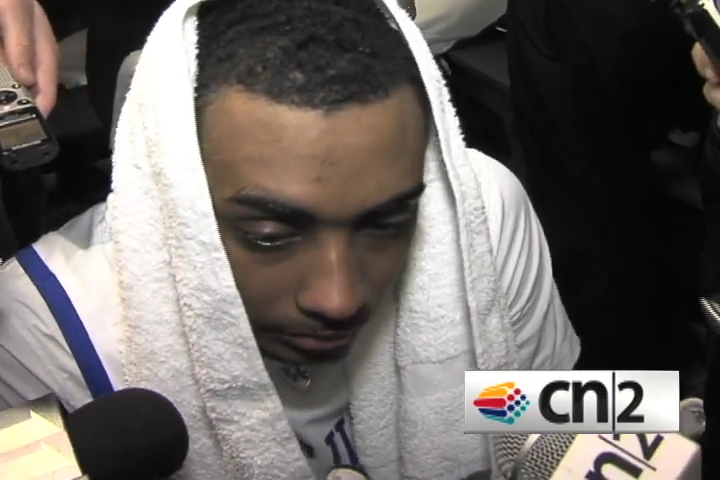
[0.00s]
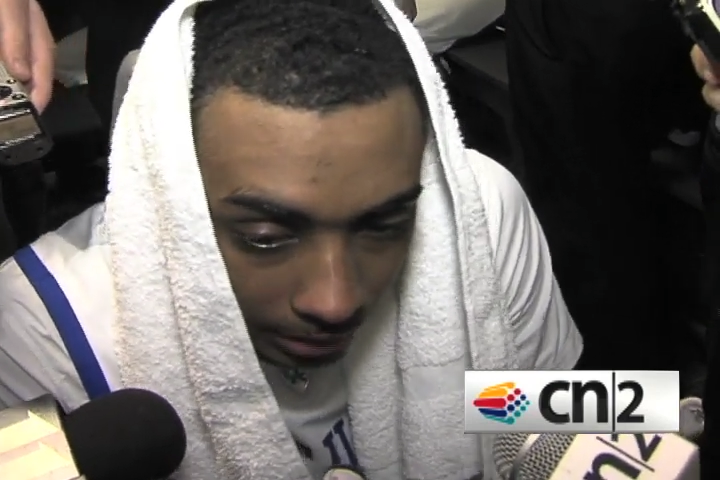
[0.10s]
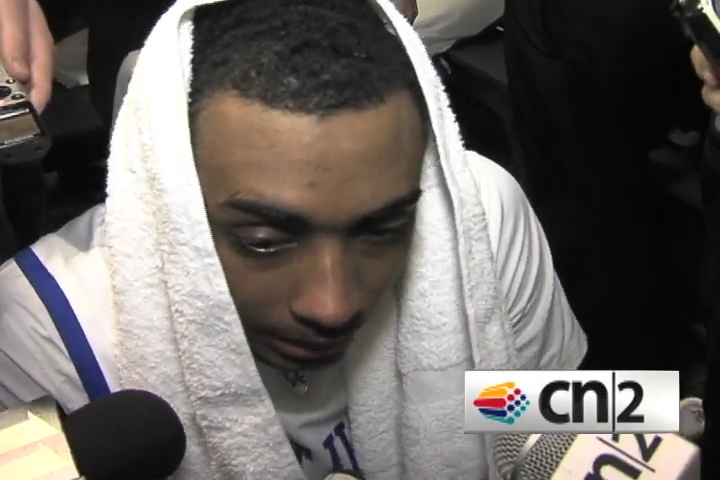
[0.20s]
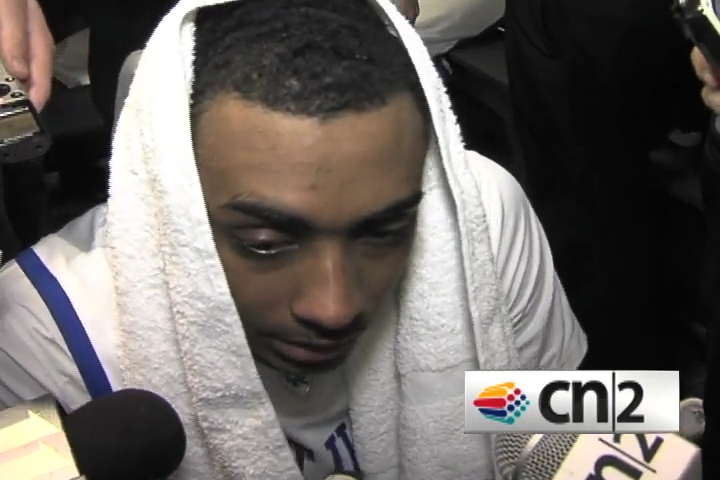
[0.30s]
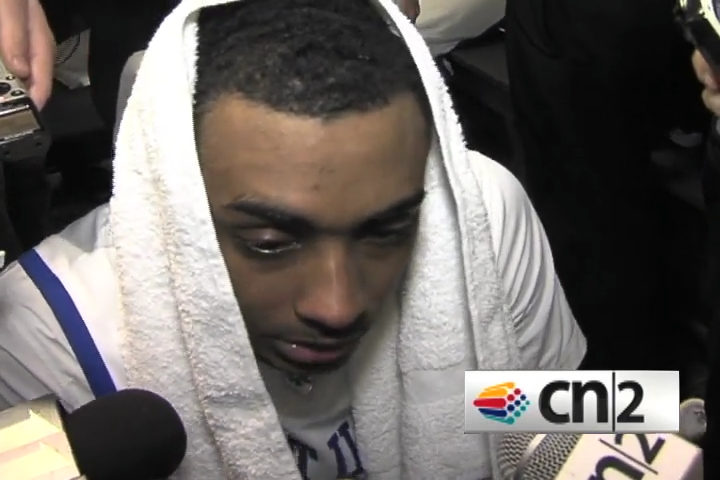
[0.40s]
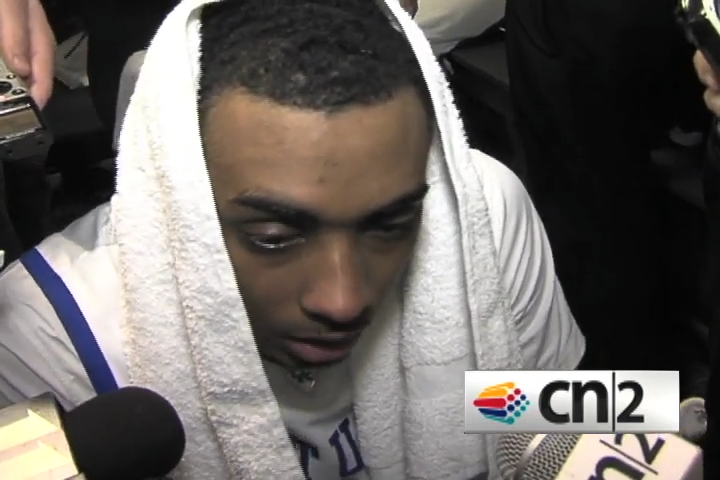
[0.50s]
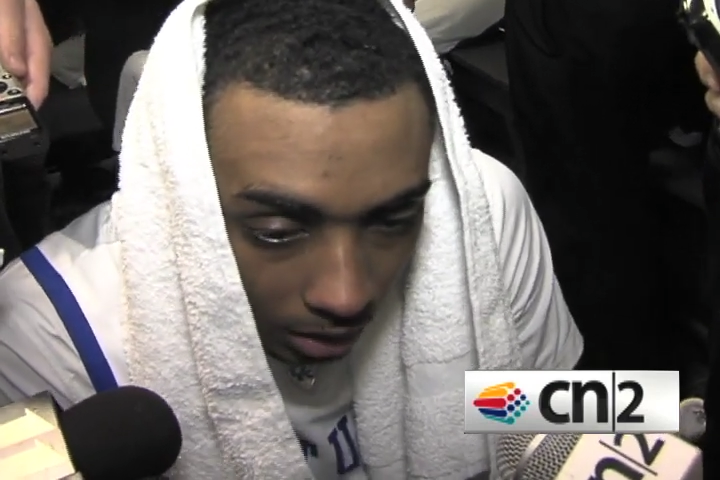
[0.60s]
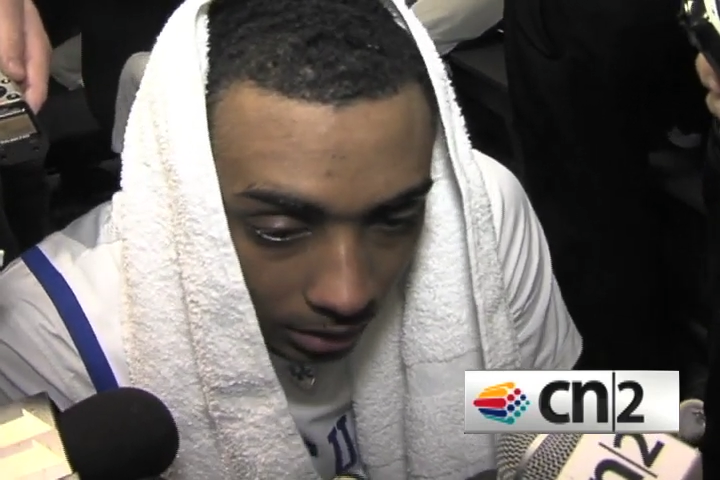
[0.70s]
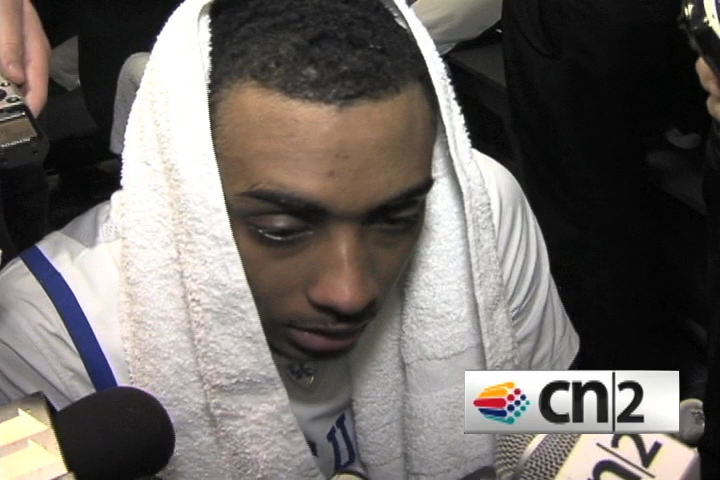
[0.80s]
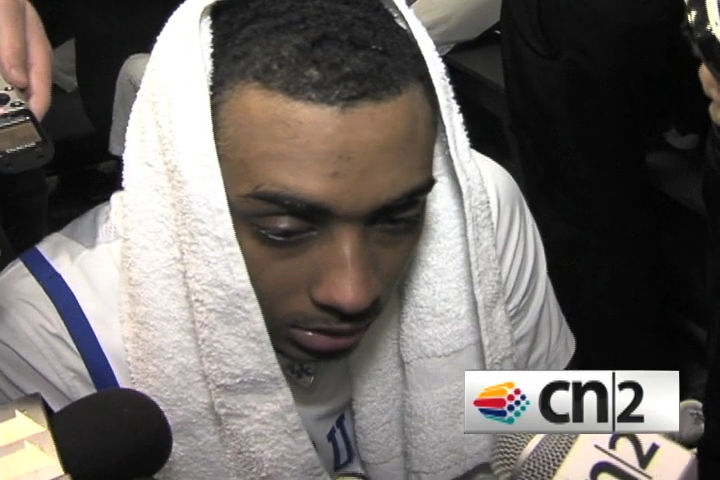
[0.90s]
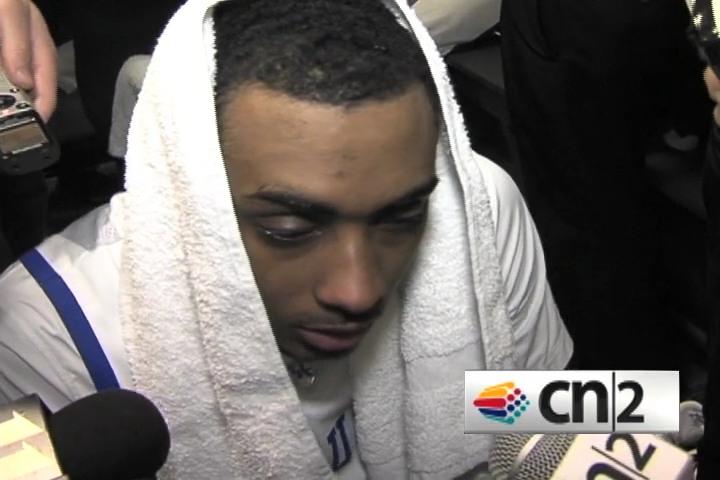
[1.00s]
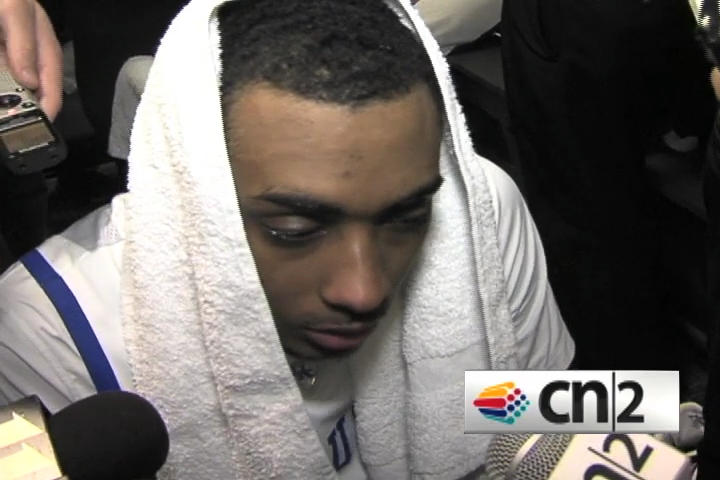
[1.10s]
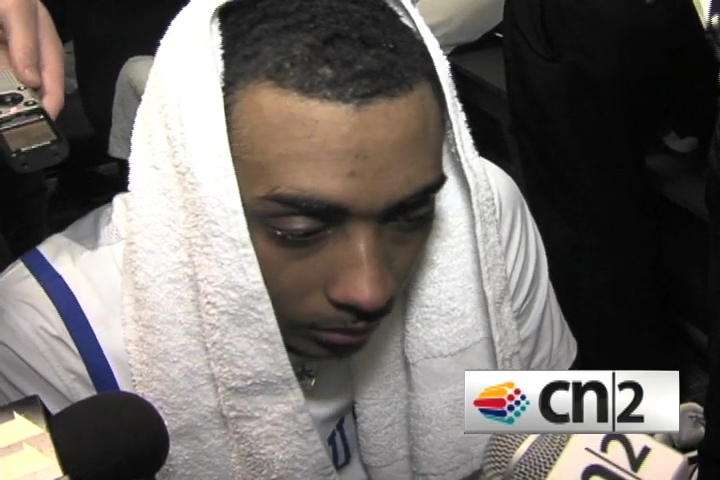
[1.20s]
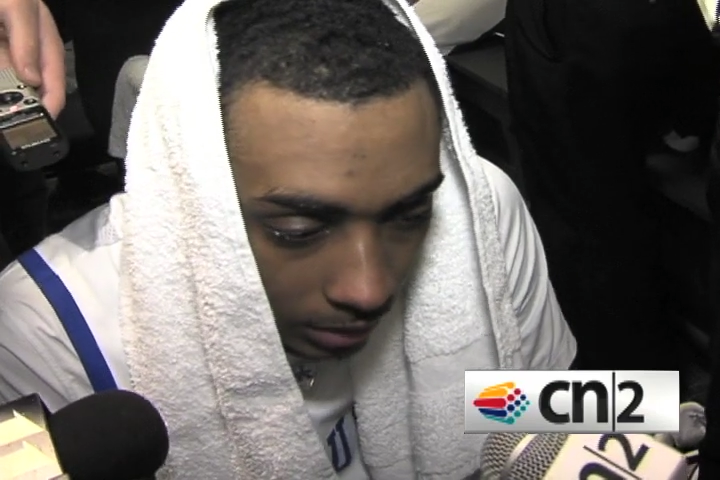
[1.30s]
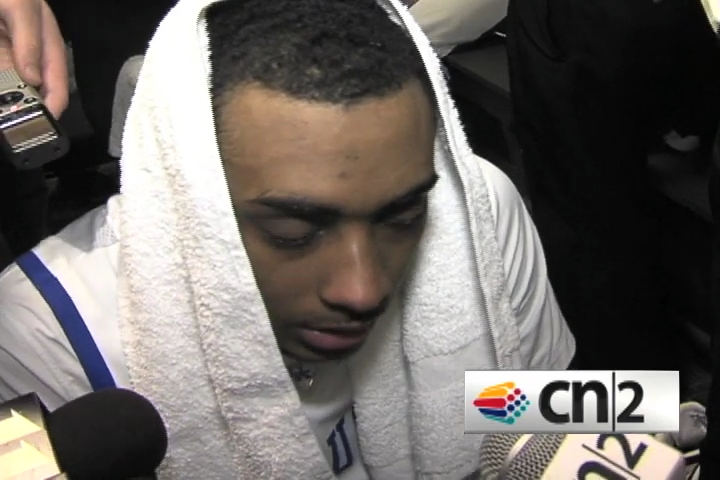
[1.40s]
We practiced hard this
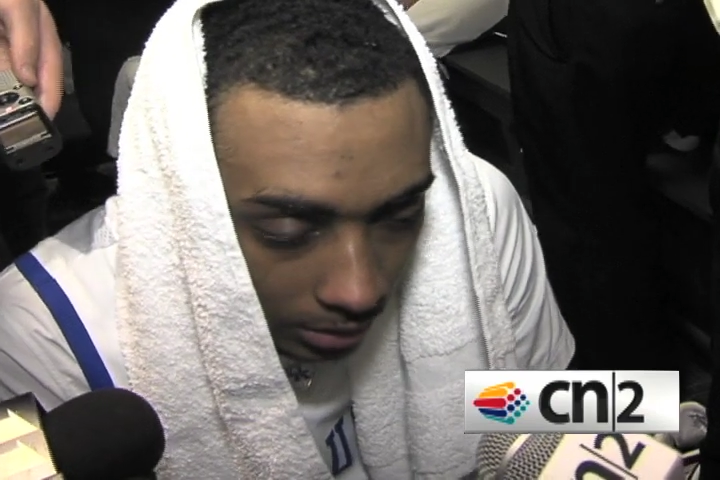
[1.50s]
whole week